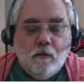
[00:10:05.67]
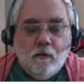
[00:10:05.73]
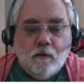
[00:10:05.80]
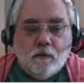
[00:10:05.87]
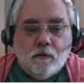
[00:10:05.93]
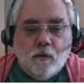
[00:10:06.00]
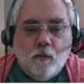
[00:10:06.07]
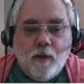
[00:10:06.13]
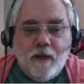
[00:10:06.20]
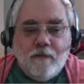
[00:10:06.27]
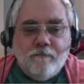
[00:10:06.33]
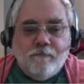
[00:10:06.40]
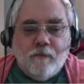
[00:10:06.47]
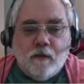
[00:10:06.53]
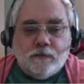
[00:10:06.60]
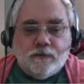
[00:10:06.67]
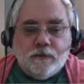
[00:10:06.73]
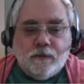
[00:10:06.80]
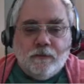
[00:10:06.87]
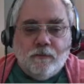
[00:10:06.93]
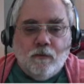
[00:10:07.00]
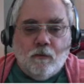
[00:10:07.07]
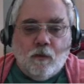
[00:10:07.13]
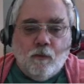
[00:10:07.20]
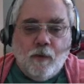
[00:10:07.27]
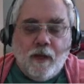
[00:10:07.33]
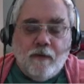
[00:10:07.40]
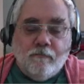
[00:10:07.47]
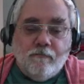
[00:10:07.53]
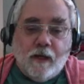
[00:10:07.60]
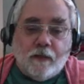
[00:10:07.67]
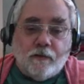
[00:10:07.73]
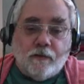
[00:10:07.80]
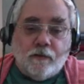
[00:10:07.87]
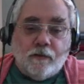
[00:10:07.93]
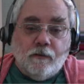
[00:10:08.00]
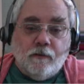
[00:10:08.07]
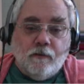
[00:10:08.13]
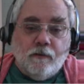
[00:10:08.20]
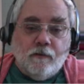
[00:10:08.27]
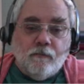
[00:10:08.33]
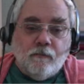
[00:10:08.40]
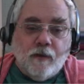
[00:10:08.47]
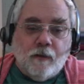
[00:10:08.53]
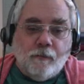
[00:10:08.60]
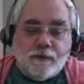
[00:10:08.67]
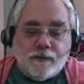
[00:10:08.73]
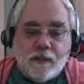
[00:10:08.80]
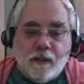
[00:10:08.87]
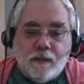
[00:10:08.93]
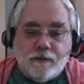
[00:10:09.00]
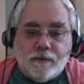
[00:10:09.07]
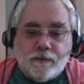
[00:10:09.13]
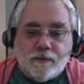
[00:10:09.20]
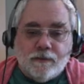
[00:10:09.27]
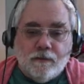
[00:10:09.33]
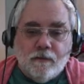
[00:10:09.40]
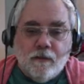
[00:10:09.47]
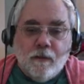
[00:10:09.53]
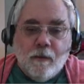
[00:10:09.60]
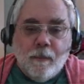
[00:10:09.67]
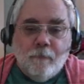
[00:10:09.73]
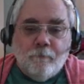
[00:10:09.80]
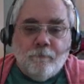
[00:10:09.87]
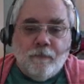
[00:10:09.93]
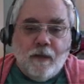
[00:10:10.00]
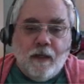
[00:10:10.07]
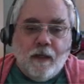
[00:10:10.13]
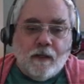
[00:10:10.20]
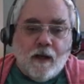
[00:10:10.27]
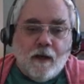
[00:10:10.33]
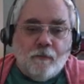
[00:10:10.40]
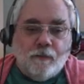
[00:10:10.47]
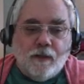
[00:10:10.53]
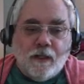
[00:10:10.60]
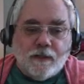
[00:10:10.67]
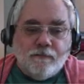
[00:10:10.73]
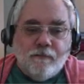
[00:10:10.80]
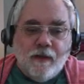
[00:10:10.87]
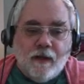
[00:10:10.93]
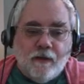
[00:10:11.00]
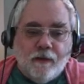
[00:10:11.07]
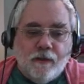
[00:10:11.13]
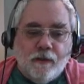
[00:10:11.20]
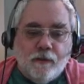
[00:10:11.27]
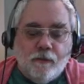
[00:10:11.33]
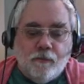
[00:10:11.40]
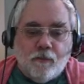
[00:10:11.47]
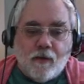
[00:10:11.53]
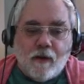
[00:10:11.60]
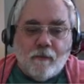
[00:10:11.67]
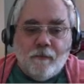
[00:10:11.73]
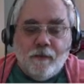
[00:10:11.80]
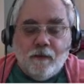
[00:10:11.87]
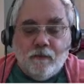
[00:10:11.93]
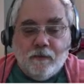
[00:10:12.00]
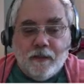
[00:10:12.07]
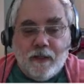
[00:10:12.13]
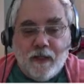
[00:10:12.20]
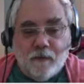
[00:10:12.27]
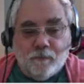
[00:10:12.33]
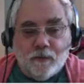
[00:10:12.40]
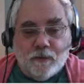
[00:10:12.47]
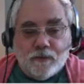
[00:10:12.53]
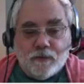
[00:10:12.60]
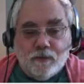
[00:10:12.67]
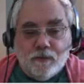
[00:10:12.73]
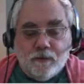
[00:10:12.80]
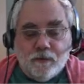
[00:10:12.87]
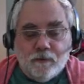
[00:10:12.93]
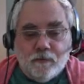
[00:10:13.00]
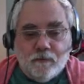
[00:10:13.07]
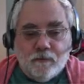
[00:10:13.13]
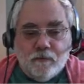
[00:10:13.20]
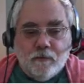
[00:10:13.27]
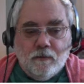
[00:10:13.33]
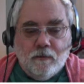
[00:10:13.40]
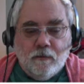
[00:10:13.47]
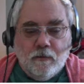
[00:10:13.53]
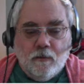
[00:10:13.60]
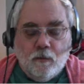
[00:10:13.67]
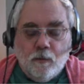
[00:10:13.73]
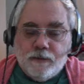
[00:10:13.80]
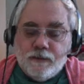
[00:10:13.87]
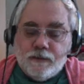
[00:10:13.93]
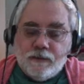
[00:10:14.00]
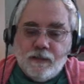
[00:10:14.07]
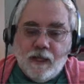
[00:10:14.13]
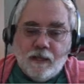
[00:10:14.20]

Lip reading: The wave function or wave vector represents a complex valued probability amplitude, which is not